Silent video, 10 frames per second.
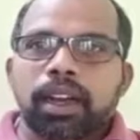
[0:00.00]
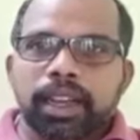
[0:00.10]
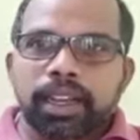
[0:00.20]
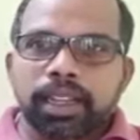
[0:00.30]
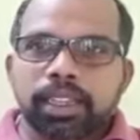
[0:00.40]
Hi
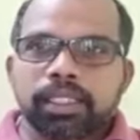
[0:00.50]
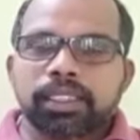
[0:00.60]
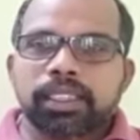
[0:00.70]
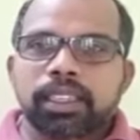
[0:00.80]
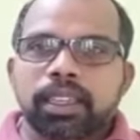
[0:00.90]
guys,
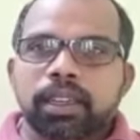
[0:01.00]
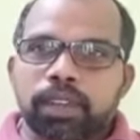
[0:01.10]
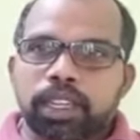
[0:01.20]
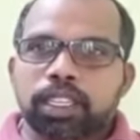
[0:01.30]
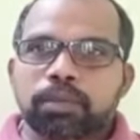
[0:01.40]

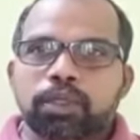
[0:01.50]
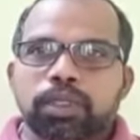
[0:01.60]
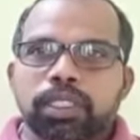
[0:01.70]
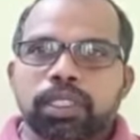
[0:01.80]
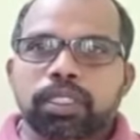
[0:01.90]
welcome to
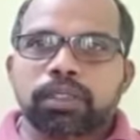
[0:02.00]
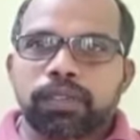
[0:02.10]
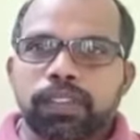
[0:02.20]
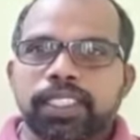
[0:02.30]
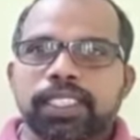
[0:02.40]
the
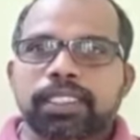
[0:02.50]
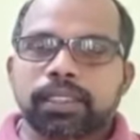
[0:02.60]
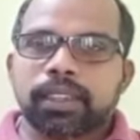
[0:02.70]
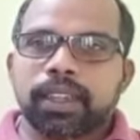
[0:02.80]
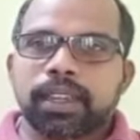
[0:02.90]
physics
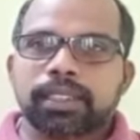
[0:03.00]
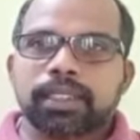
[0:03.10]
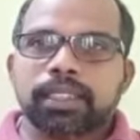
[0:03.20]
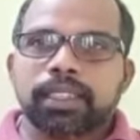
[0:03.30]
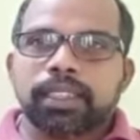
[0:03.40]
class.
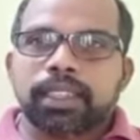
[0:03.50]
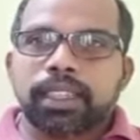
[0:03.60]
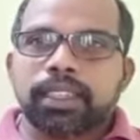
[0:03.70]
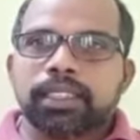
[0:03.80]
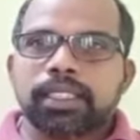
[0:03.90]

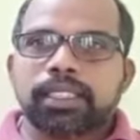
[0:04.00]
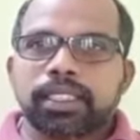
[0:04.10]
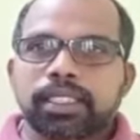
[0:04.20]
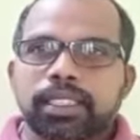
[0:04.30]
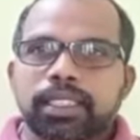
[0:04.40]
In this
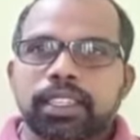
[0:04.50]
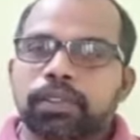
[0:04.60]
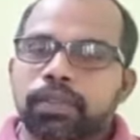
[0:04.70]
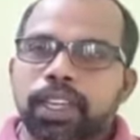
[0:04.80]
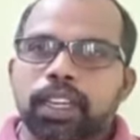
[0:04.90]
session
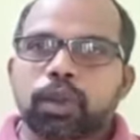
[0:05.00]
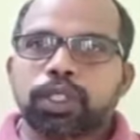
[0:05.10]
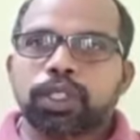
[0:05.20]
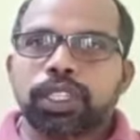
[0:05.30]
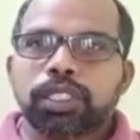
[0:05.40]
we are going
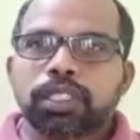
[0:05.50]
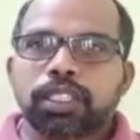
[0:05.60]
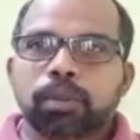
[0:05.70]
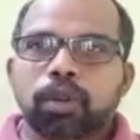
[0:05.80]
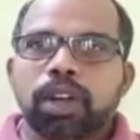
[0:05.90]
to discuss
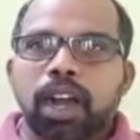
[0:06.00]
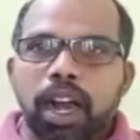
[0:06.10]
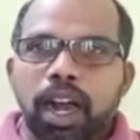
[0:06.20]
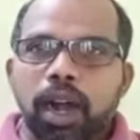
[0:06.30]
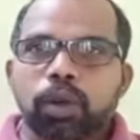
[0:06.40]
about
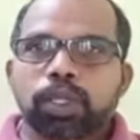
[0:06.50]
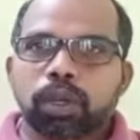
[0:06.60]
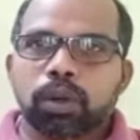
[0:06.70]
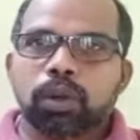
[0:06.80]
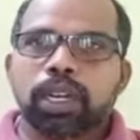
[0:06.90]

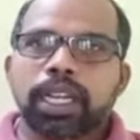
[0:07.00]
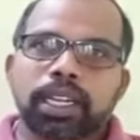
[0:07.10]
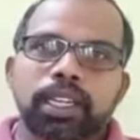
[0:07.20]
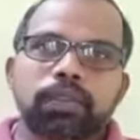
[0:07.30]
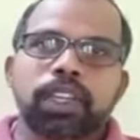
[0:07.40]
household
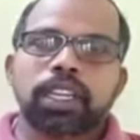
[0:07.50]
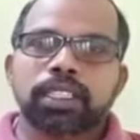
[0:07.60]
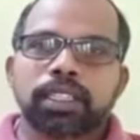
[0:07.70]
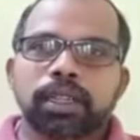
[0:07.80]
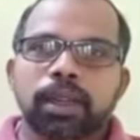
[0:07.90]

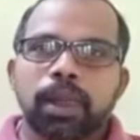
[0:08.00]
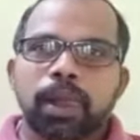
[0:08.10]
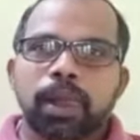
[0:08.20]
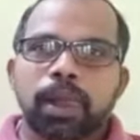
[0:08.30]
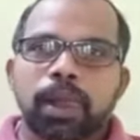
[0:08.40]
electrification.
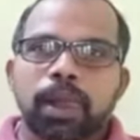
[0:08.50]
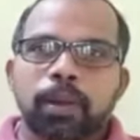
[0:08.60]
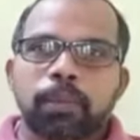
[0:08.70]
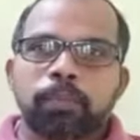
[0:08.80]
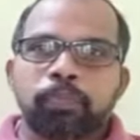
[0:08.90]

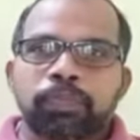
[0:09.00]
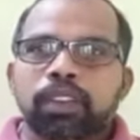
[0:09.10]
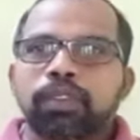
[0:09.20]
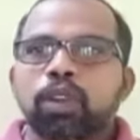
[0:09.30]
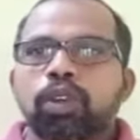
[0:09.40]
If
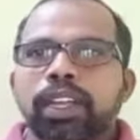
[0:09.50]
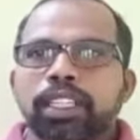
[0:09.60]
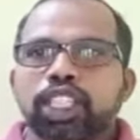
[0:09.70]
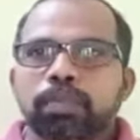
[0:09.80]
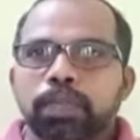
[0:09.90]
you look at
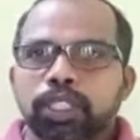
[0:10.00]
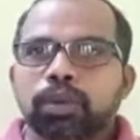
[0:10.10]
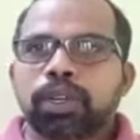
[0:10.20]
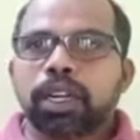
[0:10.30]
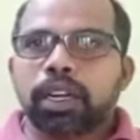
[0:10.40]
this
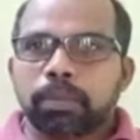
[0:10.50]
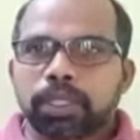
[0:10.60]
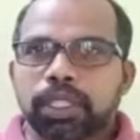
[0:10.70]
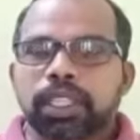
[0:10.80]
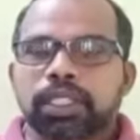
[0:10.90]
pictorial
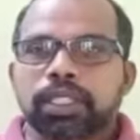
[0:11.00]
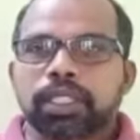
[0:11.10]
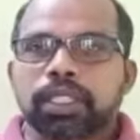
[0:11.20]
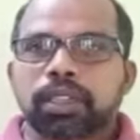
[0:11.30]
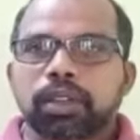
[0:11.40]
representation
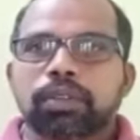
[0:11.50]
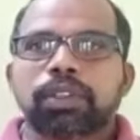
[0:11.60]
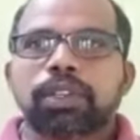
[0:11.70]
of a tree